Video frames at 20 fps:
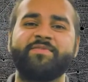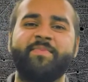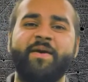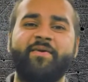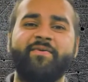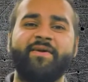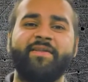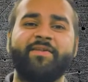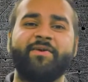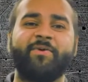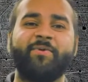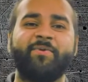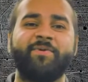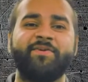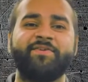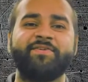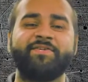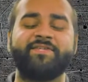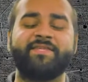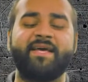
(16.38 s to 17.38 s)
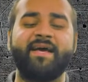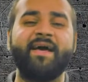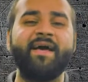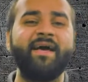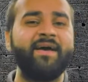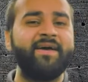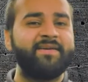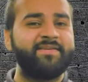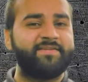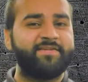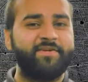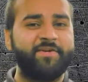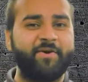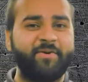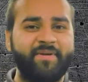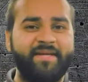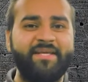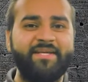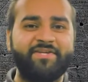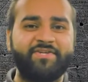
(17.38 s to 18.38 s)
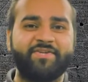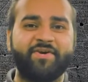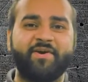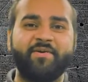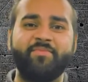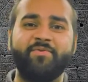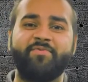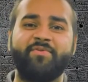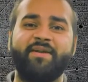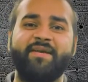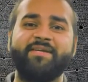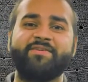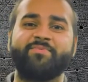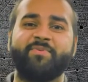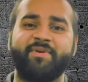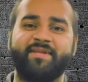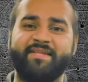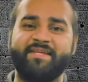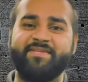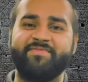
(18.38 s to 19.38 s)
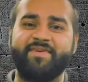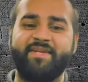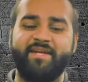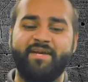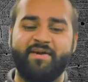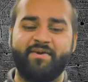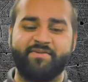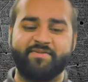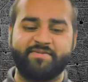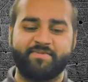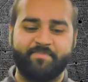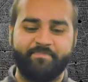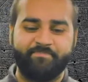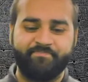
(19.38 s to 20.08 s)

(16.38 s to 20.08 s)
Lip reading: bell in the corner just there so you know each time we release one of these videos.